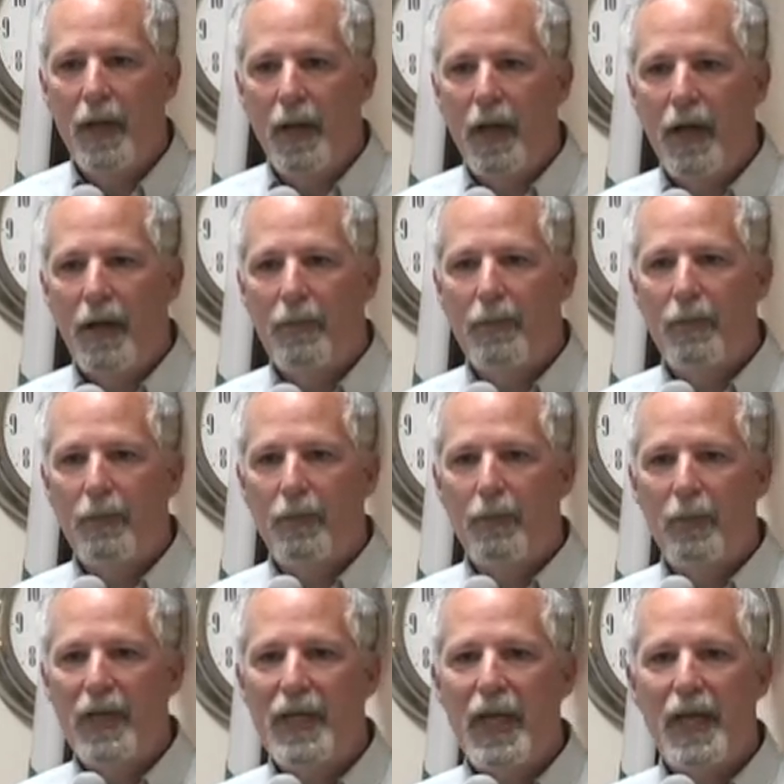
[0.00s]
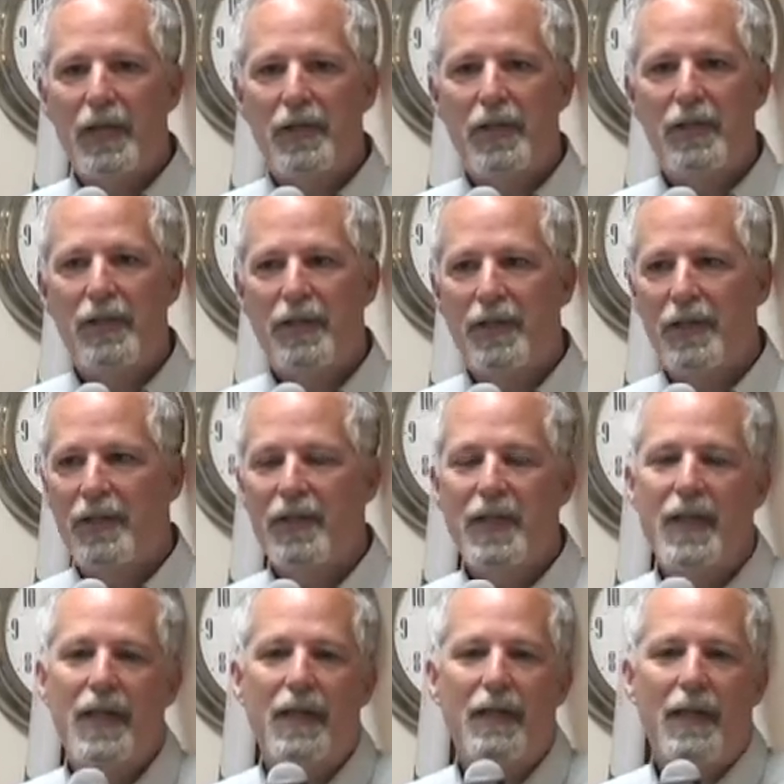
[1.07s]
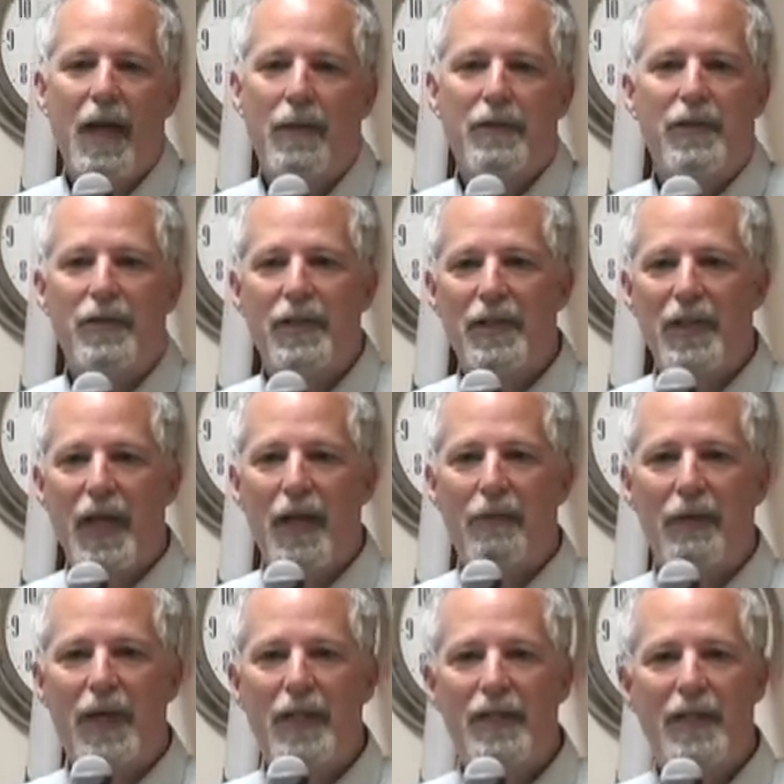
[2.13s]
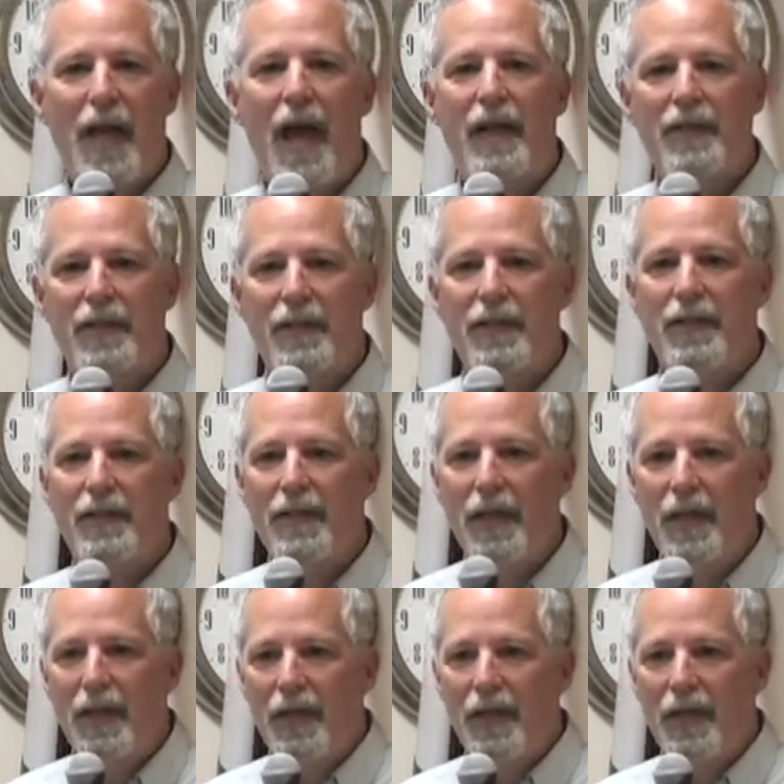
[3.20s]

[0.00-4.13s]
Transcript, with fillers: Um, we can't just the city council just can't raise taxes.